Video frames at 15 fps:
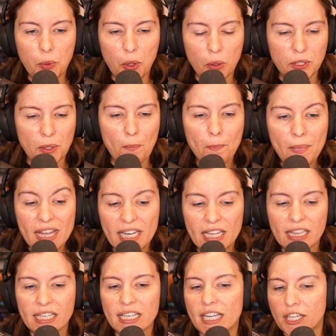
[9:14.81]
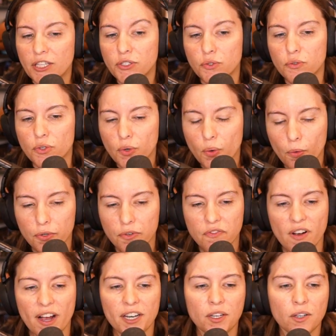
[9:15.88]
goes immediately into the
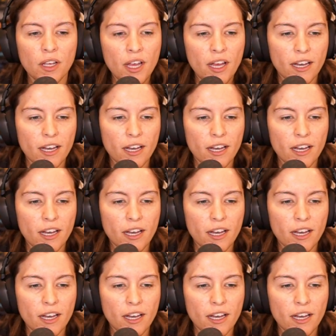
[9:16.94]
quarterfinal.